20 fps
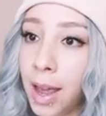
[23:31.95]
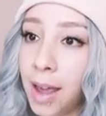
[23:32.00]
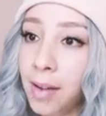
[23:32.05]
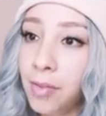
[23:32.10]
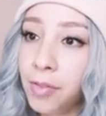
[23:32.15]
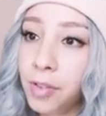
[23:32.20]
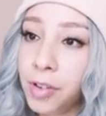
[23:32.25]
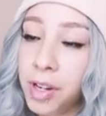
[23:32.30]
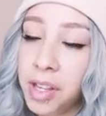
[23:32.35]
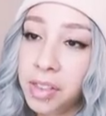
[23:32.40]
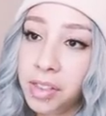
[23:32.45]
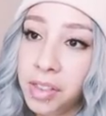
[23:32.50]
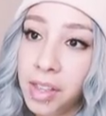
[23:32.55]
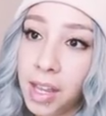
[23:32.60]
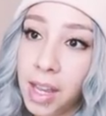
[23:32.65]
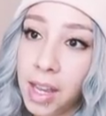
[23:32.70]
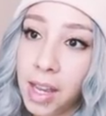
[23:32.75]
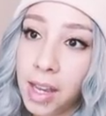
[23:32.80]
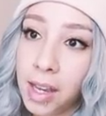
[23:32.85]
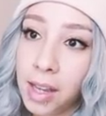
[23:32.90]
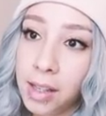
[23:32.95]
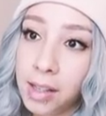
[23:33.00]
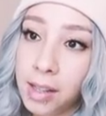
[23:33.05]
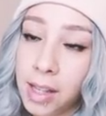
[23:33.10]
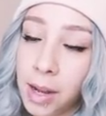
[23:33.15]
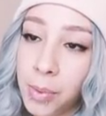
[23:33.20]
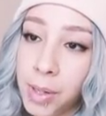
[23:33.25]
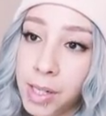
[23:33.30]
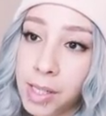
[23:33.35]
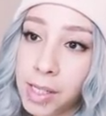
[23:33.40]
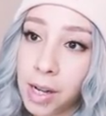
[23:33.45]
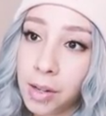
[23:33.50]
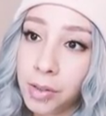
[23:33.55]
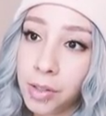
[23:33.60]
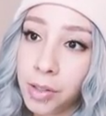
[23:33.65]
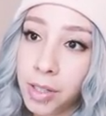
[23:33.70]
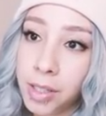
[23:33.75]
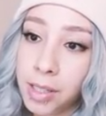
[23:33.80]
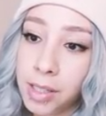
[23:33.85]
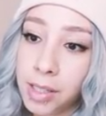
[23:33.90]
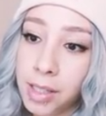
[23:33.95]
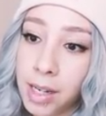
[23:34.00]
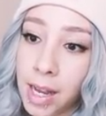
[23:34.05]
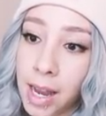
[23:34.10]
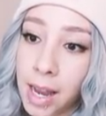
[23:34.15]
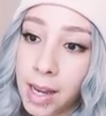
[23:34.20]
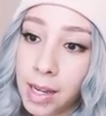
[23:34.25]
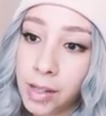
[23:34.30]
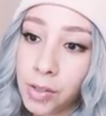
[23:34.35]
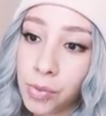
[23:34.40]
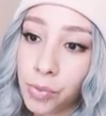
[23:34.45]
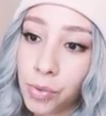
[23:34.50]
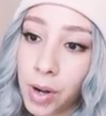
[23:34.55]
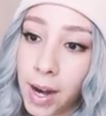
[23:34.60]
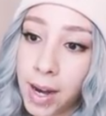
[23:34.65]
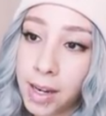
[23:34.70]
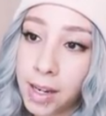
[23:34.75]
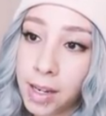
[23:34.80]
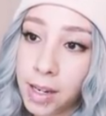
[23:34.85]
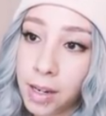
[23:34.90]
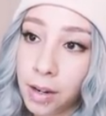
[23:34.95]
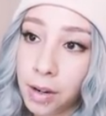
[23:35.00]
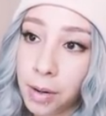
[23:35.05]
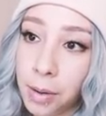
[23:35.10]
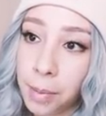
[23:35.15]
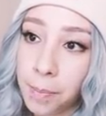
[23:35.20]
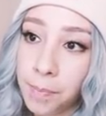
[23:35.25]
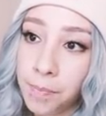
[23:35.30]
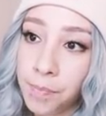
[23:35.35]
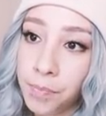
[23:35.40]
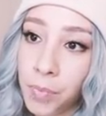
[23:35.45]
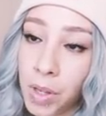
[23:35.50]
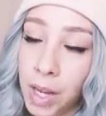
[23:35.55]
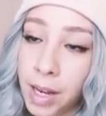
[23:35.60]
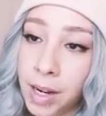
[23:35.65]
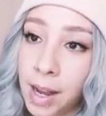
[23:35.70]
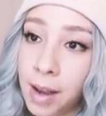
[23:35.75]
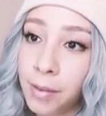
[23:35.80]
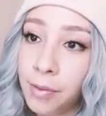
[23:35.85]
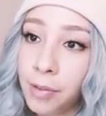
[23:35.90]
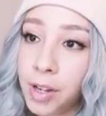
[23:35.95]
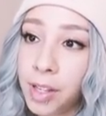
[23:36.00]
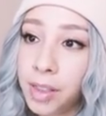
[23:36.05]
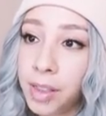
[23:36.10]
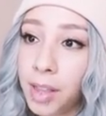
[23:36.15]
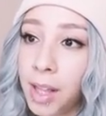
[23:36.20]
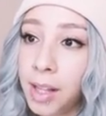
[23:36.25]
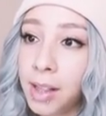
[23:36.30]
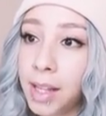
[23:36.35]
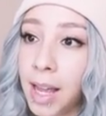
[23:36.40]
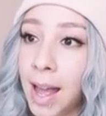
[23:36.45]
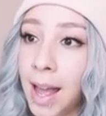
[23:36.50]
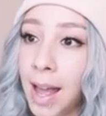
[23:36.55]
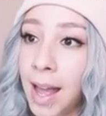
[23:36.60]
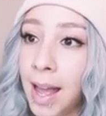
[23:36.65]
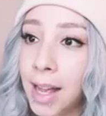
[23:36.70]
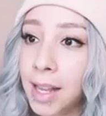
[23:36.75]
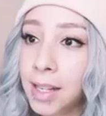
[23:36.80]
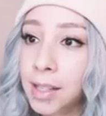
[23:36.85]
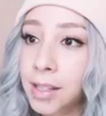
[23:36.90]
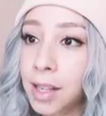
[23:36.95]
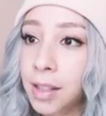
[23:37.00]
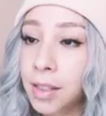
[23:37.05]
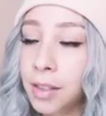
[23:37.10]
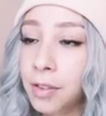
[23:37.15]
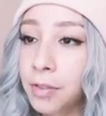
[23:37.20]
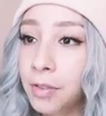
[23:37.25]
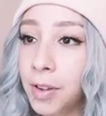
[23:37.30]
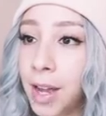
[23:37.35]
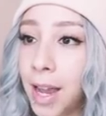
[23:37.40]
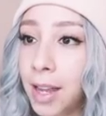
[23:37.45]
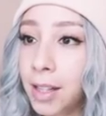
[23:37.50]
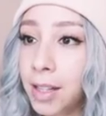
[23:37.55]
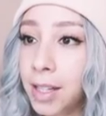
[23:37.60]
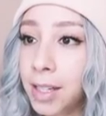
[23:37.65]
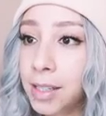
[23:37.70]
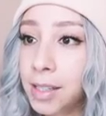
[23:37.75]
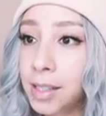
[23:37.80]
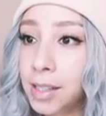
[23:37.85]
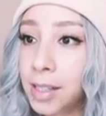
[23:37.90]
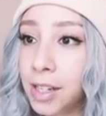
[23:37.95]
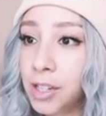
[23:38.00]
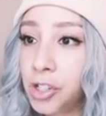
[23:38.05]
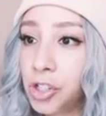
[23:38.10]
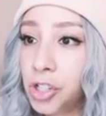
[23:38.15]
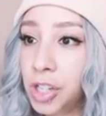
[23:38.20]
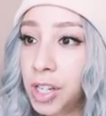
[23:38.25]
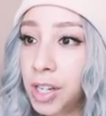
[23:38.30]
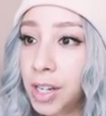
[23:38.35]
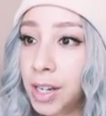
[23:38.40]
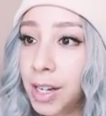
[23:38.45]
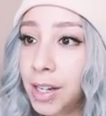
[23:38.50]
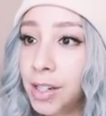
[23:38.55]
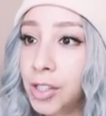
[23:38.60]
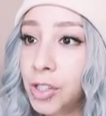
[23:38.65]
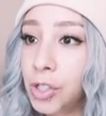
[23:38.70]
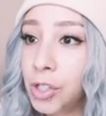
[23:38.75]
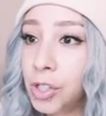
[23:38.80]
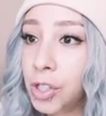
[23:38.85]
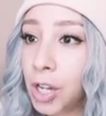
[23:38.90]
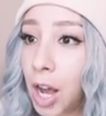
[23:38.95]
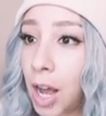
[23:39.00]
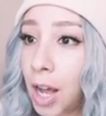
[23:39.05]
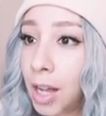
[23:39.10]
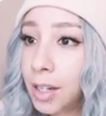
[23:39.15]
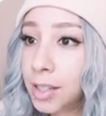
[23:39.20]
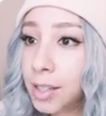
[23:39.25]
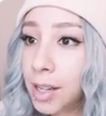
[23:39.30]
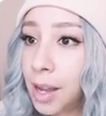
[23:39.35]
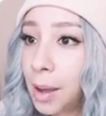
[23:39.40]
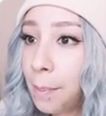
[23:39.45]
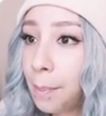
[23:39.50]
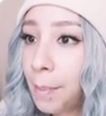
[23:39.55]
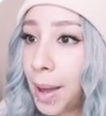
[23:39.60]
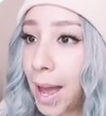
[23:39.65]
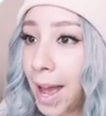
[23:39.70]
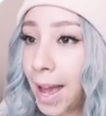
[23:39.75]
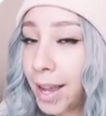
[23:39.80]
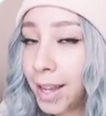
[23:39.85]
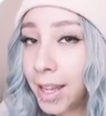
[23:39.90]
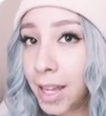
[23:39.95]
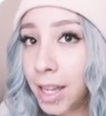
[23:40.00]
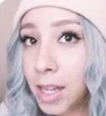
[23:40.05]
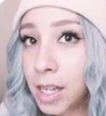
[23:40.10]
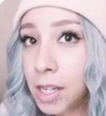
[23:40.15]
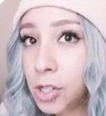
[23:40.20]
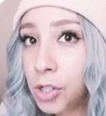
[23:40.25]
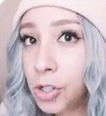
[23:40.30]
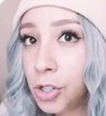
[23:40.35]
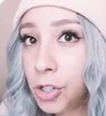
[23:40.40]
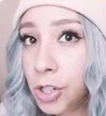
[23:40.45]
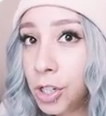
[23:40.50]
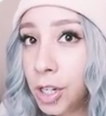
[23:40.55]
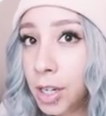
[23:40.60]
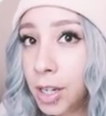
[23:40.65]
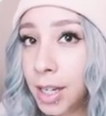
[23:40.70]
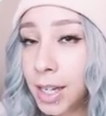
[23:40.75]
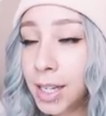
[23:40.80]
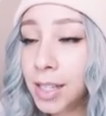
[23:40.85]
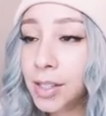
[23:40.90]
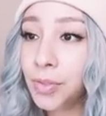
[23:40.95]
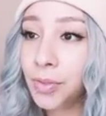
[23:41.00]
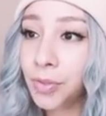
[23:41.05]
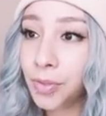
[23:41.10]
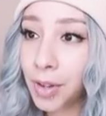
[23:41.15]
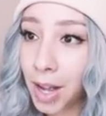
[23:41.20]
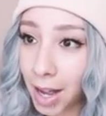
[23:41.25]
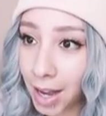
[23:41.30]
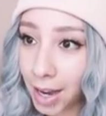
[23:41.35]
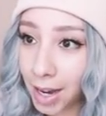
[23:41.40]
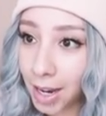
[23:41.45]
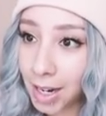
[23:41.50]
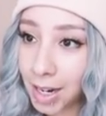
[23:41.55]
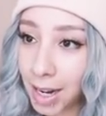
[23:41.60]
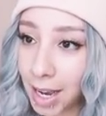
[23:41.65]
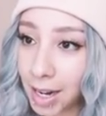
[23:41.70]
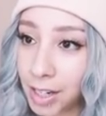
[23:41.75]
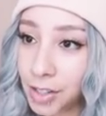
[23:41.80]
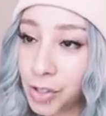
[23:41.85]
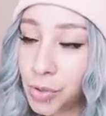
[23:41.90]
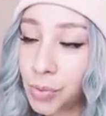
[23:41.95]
Everything that we downloaded today is right here. And everything that has the file extension .package is fine, and